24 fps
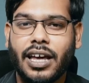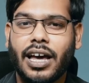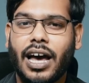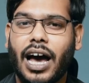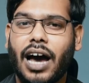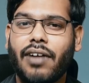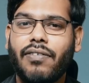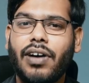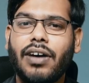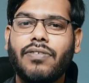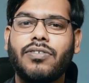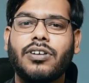
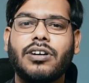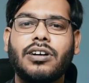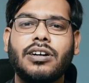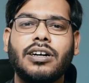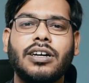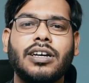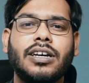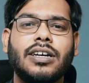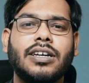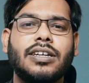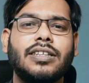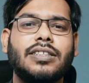However,
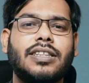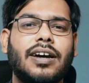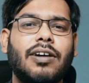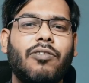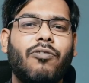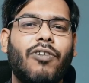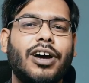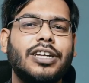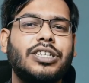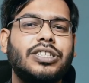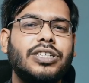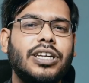the
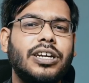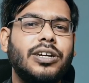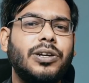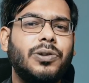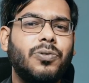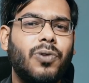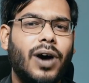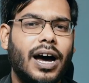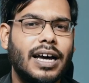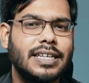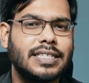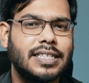question
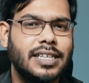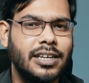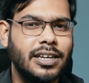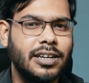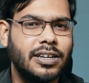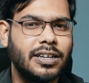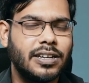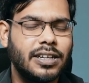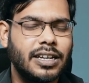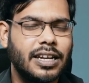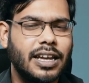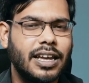to ask
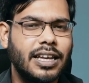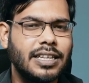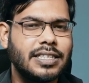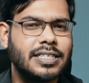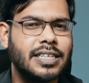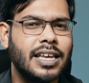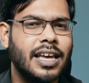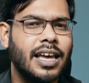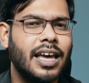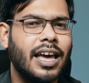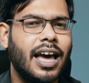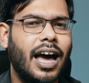here
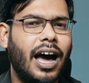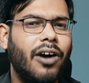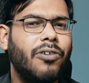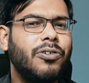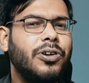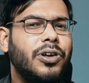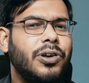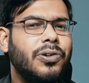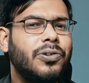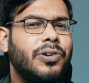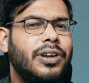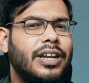is, how
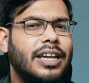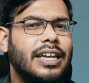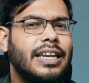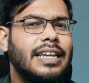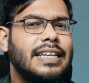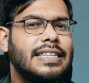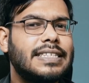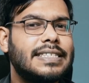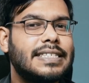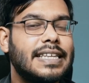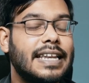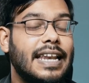do you
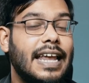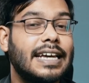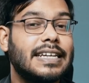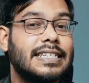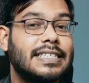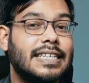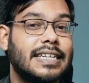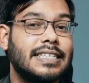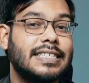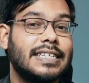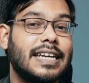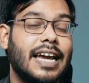really select
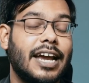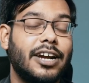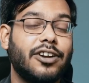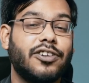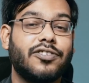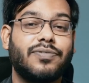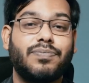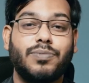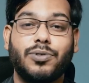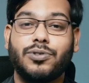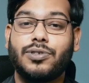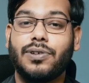such kind
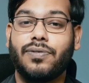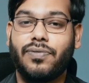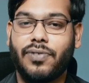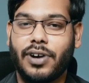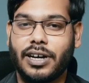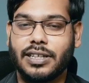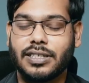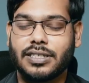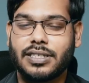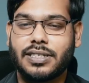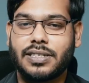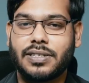of mutual
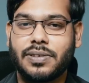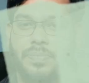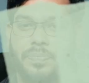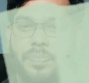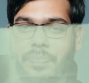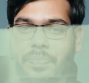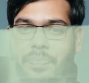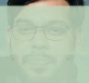funds?